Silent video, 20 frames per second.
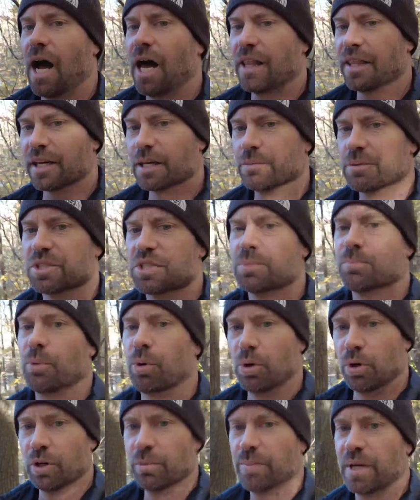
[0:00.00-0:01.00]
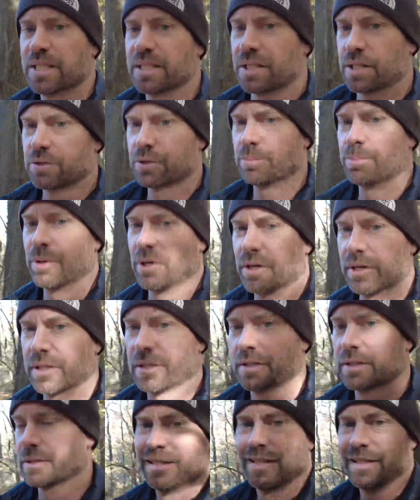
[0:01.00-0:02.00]
I think I'm just spoiled by Central Park,
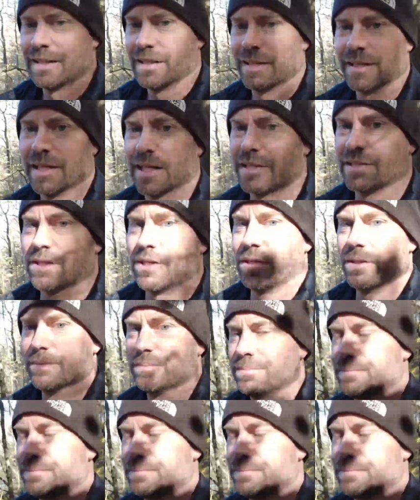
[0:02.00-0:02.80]
that's all.